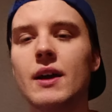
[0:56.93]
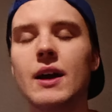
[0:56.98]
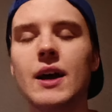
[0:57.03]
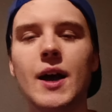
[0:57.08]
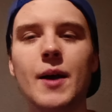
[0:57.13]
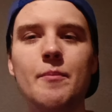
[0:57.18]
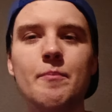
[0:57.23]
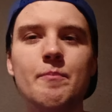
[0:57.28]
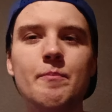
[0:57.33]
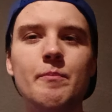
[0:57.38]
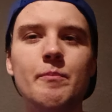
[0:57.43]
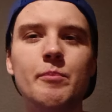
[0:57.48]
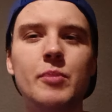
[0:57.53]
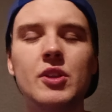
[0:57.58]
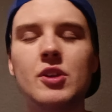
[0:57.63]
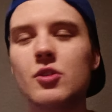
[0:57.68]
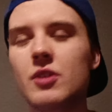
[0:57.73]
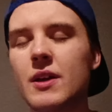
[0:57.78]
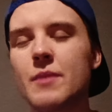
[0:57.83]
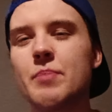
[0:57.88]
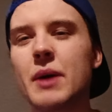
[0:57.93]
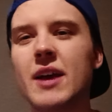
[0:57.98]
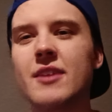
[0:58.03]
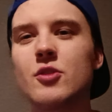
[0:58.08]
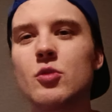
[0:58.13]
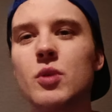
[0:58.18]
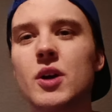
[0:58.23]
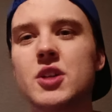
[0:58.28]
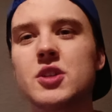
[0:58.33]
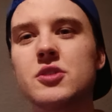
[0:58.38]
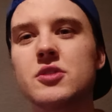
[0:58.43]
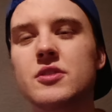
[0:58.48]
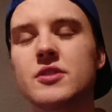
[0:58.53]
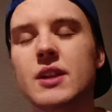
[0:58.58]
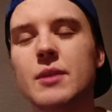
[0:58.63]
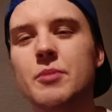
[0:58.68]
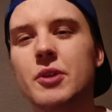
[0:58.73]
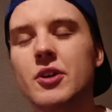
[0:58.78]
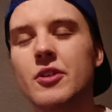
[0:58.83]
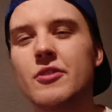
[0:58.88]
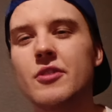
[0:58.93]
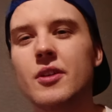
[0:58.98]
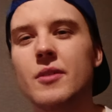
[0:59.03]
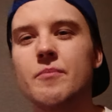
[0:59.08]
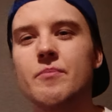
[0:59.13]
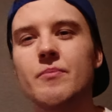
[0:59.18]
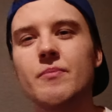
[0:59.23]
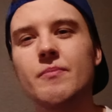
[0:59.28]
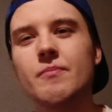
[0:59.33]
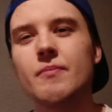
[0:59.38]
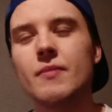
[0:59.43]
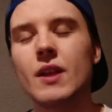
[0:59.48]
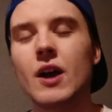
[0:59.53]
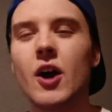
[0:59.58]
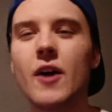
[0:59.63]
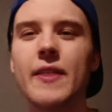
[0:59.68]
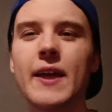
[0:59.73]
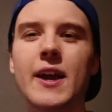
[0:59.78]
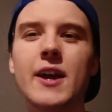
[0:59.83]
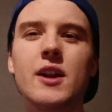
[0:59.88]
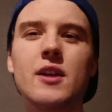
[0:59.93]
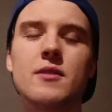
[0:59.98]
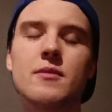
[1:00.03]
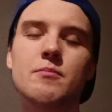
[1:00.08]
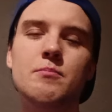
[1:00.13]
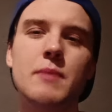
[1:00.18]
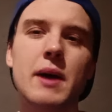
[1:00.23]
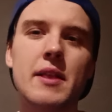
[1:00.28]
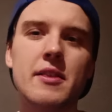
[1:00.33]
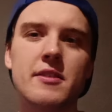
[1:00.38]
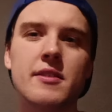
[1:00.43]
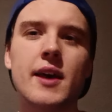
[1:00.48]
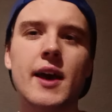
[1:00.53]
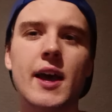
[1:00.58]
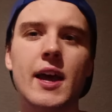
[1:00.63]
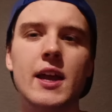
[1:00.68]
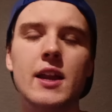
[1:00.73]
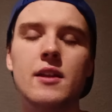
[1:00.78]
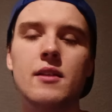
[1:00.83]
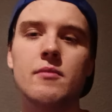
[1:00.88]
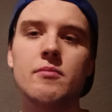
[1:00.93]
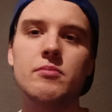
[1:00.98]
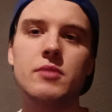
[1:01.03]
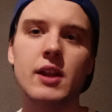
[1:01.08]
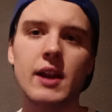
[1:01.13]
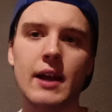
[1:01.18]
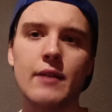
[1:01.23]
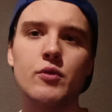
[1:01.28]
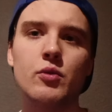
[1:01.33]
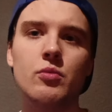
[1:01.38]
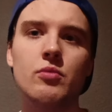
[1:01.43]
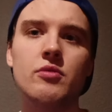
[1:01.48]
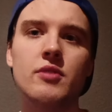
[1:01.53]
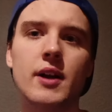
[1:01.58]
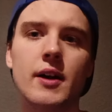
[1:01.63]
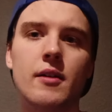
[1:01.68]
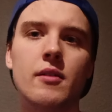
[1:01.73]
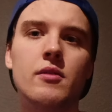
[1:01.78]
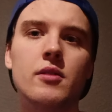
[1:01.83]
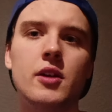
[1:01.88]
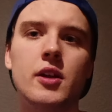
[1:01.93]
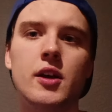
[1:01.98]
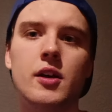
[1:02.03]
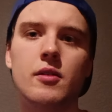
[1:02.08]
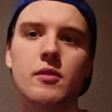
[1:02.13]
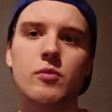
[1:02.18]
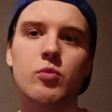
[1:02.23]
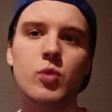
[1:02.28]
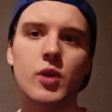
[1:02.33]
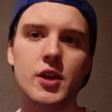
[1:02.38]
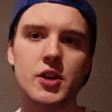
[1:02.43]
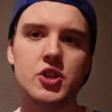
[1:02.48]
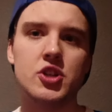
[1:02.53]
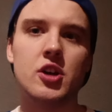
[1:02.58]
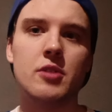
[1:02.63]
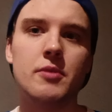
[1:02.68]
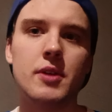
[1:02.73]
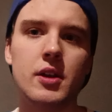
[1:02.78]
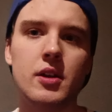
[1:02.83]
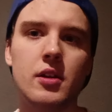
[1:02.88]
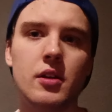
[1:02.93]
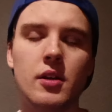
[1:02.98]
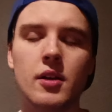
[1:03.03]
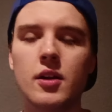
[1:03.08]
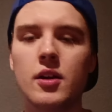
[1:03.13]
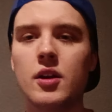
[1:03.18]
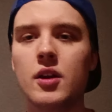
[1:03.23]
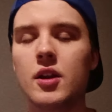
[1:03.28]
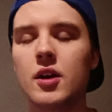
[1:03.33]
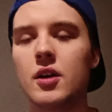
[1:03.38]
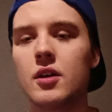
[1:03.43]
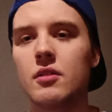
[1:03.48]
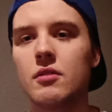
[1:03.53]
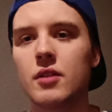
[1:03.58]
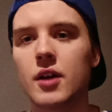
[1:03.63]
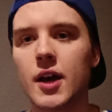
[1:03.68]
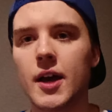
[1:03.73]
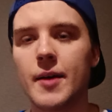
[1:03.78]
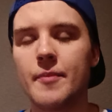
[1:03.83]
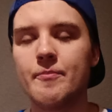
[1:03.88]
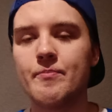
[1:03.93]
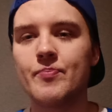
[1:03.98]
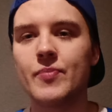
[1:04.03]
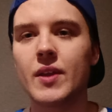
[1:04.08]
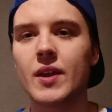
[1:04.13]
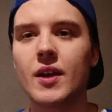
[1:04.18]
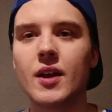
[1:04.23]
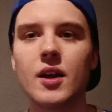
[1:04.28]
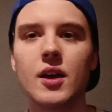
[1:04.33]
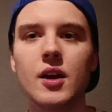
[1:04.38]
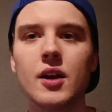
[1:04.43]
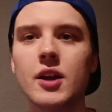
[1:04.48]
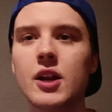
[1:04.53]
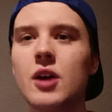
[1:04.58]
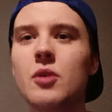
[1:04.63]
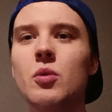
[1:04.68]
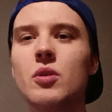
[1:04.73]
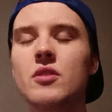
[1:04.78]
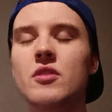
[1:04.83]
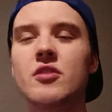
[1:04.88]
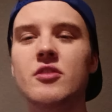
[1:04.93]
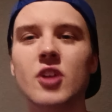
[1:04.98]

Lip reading: But it begs the question, doesn't it? Because are they going to maintain the levels that, you know, we're showing? You know what?